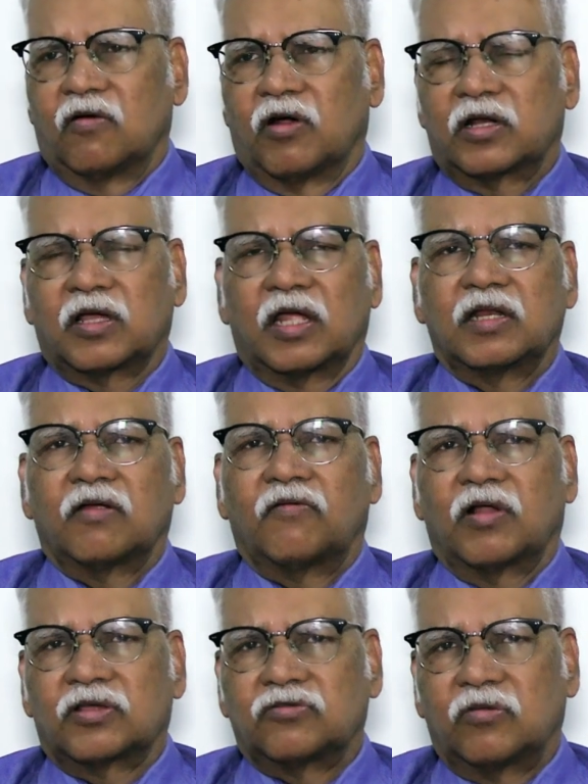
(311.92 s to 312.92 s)
What kind of
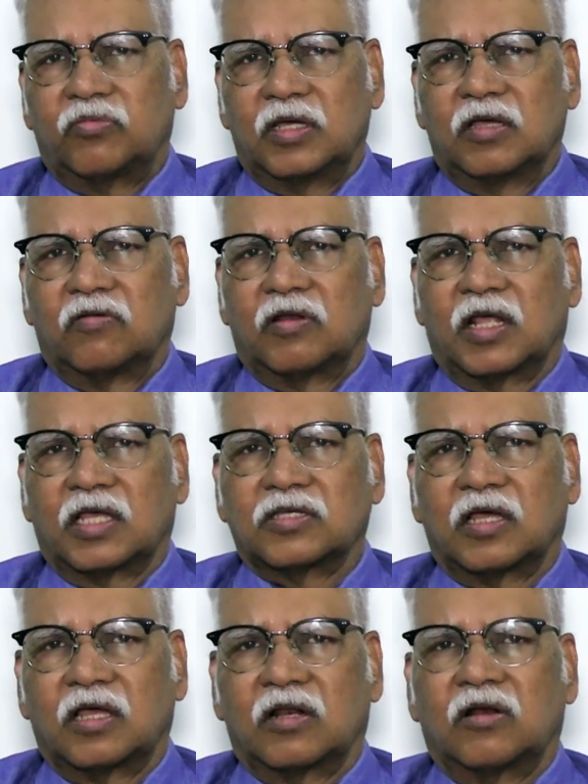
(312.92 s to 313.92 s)
drugs to be given, as
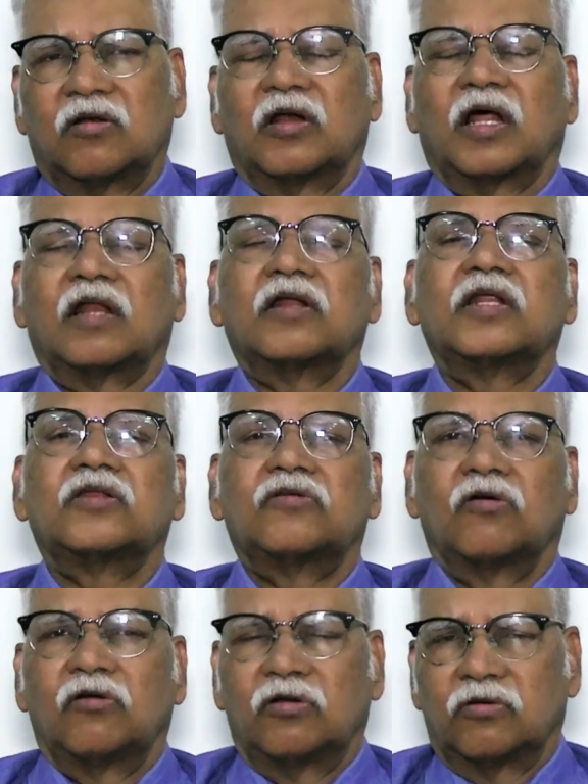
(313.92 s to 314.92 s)
I already
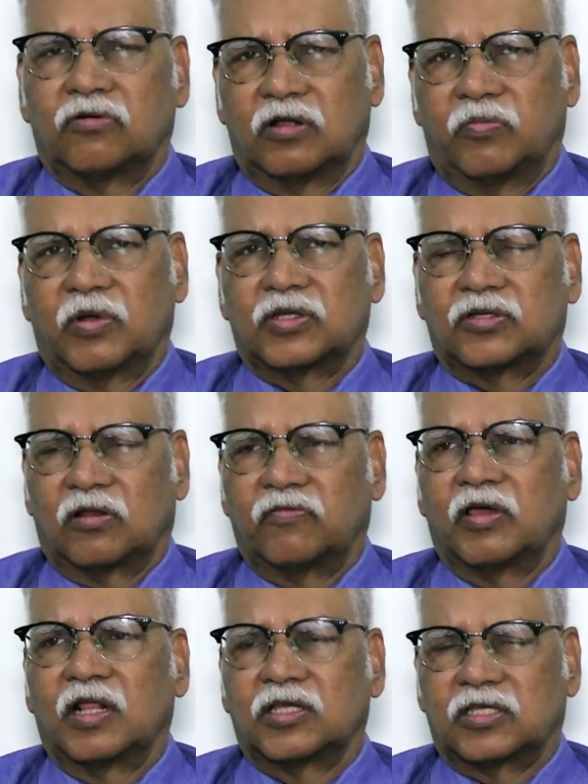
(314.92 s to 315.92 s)
told you, depends on
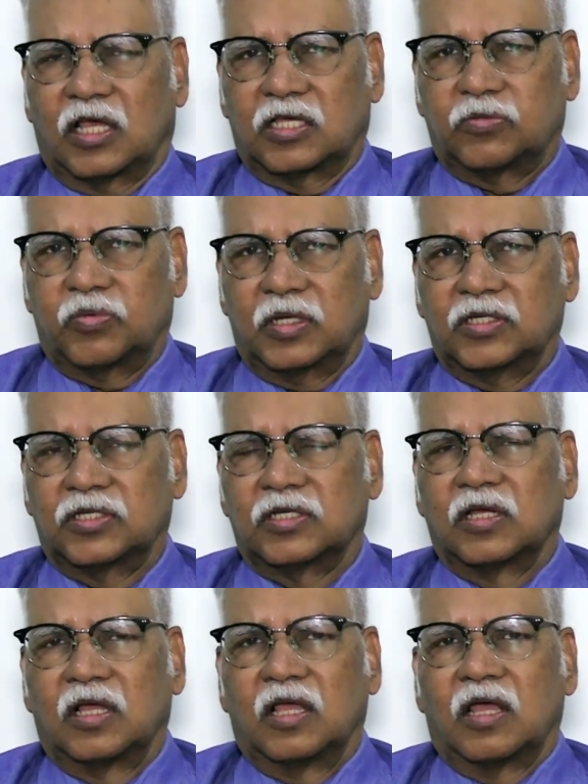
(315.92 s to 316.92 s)
various aspects,
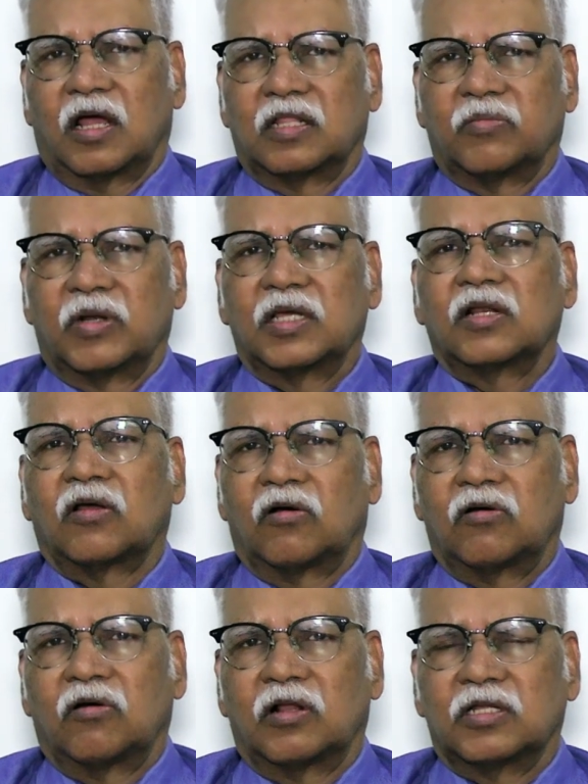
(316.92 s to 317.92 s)
and the medical
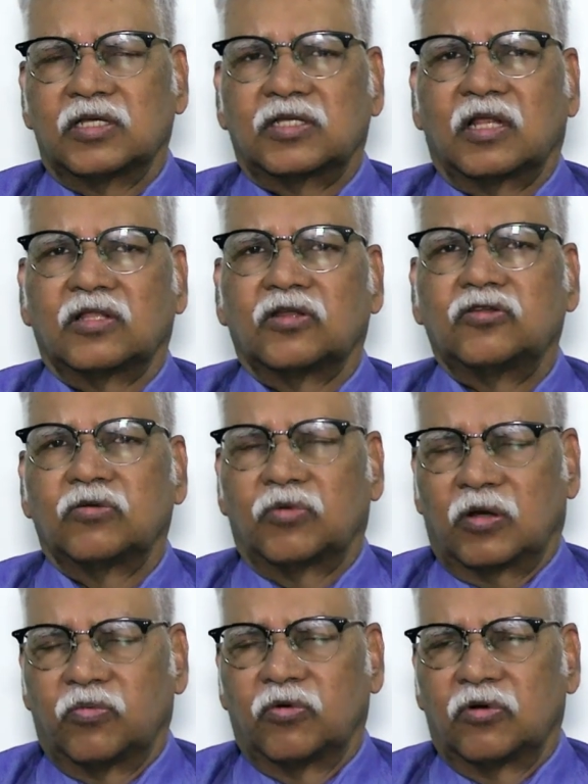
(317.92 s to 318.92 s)
oncologist and the
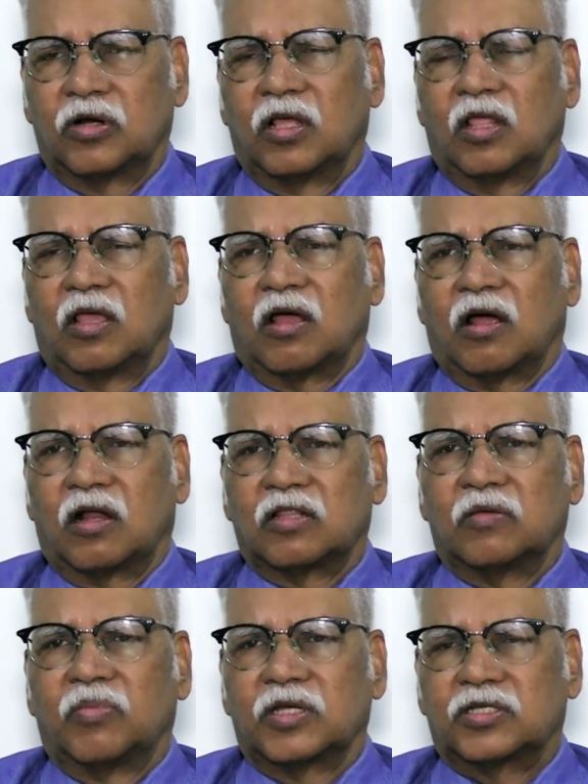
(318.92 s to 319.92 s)
tumor board are
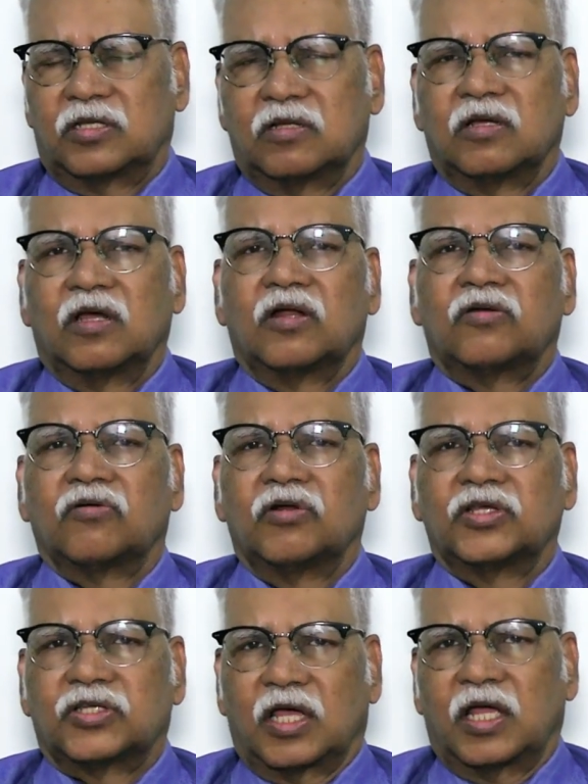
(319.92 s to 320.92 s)
the best to
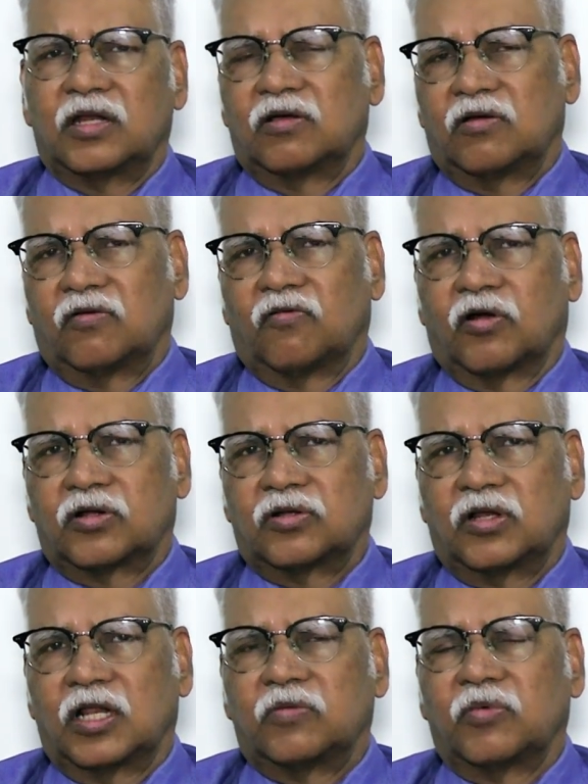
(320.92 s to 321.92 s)
decide what
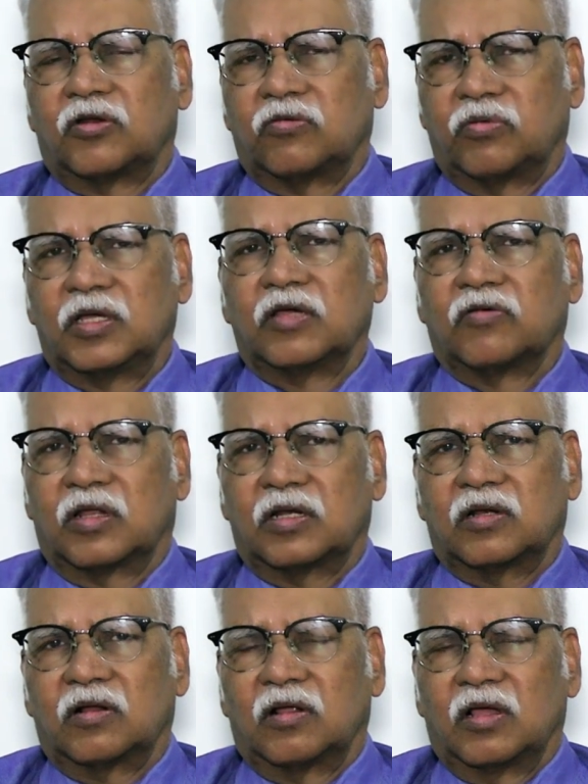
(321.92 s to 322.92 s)
treatment to be
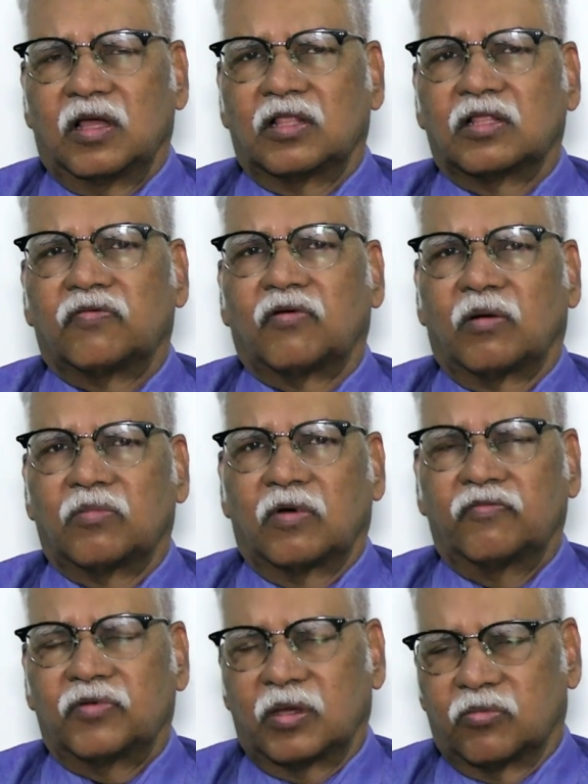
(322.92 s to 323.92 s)
given in the form
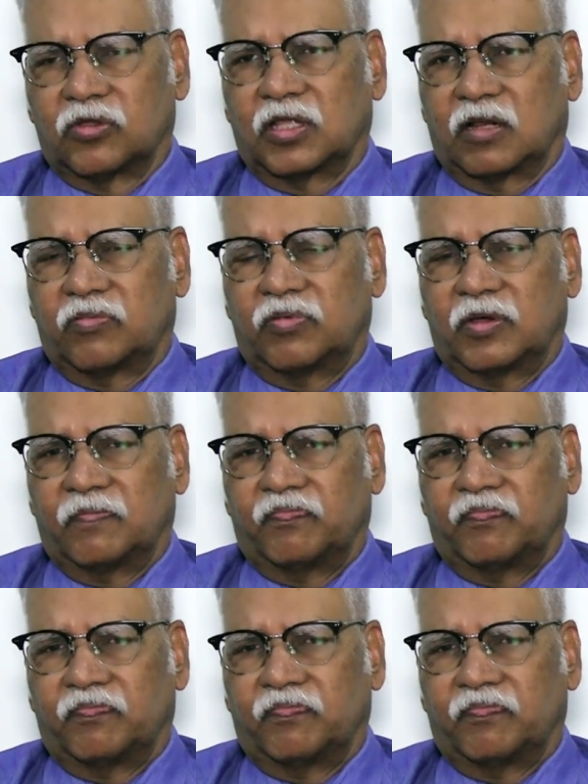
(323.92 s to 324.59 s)
of chemotherapy.